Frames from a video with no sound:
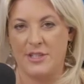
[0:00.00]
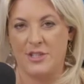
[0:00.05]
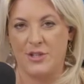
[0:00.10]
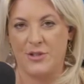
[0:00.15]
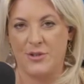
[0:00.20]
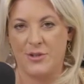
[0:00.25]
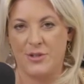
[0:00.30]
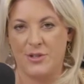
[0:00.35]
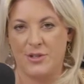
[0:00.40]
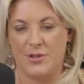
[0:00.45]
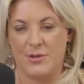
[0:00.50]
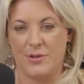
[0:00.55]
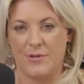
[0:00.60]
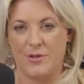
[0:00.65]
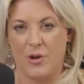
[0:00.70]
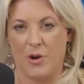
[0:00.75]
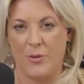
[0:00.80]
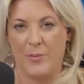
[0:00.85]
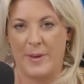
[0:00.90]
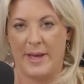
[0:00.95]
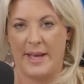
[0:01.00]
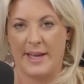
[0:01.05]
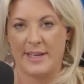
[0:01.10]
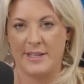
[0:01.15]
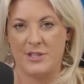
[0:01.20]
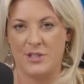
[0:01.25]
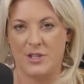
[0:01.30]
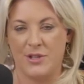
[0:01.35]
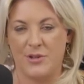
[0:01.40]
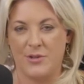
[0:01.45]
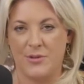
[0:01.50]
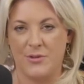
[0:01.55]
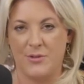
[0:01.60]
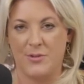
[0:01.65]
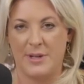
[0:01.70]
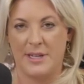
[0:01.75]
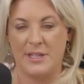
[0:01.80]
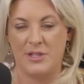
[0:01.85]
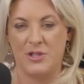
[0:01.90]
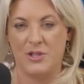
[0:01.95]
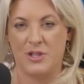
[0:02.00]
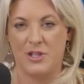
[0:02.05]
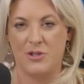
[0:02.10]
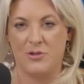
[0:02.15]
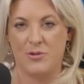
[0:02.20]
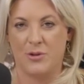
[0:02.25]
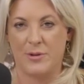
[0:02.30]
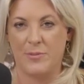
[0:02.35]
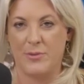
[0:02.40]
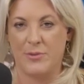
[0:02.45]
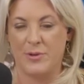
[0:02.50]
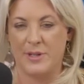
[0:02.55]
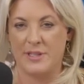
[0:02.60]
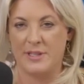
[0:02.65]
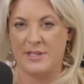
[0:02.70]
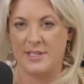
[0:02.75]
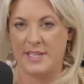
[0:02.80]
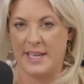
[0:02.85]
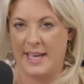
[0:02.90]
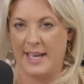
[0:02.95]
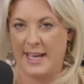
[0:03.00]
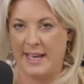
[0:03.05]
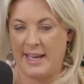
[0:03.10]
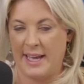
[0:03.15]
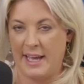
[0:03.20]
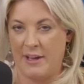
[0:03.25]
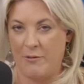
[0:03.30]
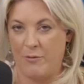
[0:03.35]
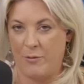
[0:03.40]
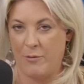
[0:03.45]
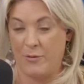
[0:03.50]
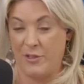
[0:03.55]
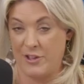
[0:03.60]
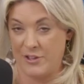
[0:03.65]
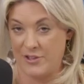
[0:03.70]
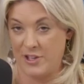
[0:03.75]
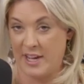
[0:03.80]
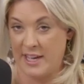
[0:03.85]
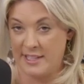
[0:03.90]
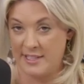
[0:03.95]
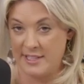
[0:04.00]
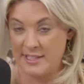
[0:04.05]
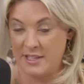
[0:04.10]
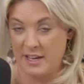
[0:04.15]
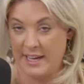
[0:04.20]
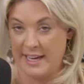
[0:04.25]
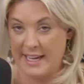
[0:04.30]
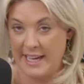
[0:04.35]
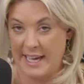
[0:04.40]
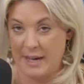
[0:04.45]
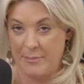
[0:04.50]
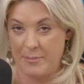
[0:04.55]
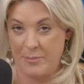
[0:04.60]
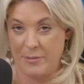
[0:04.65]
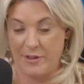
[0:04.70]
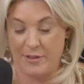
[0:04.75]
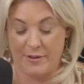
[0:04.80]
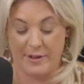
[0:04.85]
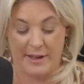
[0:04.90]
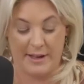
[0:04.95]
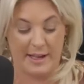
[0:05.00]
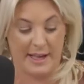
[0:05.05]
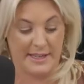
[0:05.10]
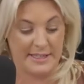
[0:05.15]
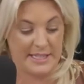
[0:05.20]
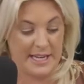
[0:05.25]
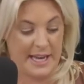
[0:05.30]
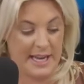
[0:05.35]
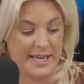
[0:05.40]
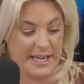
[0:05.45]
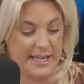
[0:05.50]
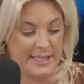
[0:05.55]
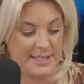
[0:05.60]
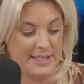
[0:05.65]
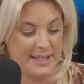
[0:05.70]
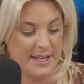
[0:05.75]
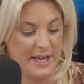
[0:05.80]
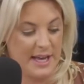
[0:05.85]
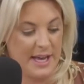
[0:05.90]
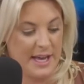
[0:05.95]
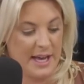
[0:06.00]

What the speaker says: to sort of go back to the drawing board and seeing if the science is lining up with our targets.